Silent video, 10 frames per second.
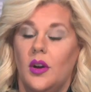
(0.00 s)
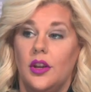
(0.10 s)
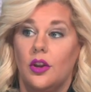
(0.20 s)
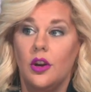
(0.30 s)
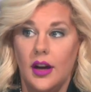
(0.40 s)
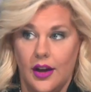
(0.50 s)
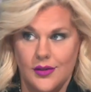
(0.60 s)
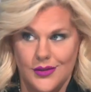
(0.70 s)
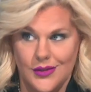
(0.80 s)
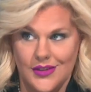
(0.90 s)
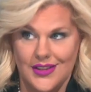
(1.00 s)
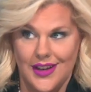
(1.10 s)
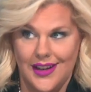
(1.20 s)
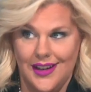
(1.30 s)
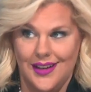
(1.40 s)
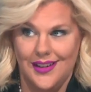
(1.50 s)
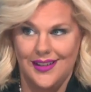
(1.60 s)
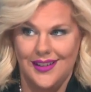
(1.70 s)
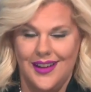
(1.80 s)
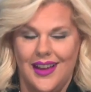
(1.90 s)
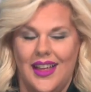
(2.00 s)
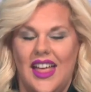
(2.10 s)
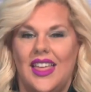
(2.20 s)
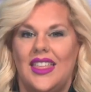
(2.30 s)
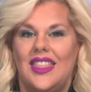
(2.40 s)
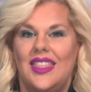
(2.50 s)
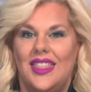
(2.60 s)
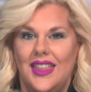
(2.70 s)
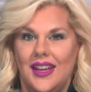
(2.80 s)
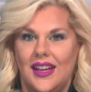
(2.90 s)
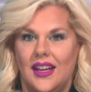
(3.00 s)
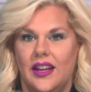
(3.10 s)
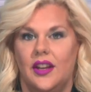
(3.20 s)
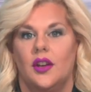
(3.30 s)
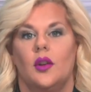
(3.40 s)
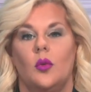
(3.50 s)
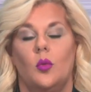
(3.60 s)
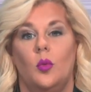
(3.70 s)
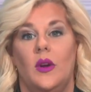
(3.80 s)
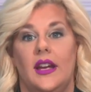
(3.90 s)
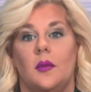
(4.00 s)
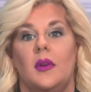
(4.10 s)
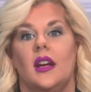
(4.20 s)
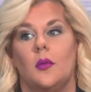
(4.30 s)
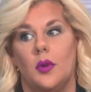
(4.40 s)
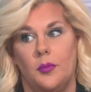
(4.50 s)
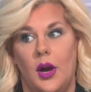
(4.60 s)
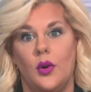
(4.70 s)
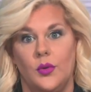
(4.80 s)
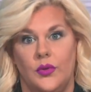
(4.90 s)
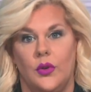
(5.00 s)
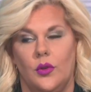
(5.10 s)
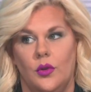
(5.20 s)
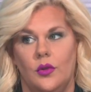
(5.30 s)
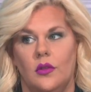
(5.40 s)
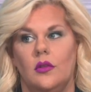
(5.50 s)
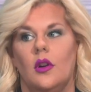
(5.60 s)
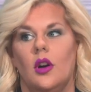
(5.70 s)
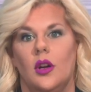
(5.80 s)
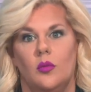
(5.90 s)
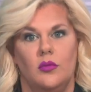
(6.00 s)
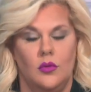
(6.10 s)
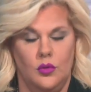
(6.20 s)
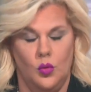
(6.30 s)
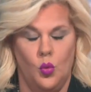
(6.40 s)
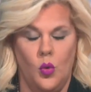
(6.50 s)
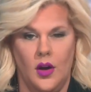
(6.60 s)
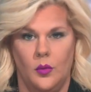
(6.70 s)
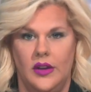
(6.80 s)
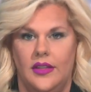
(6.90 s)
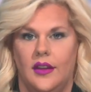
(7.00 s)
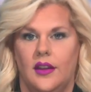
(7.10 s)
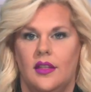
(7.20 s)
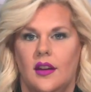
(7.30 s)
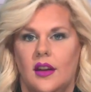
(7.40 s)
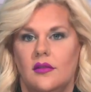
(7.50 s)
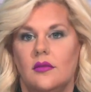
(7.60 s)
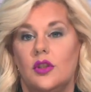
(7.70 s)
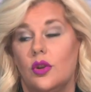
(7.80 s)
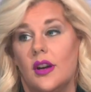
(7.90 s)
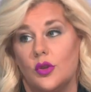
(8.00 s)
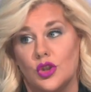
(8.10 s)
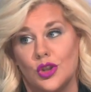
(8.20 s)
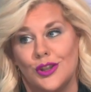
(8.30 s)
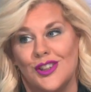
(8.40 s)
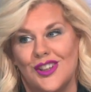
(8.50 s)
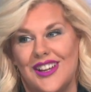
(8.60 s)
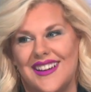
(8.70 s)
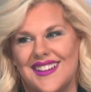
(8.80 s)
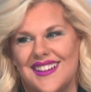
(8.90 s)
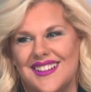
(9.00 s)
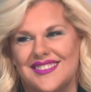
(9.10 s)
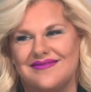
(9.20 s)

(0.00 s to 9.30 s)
what your house looks like, then we can make a proposal on what we think that your house should look like.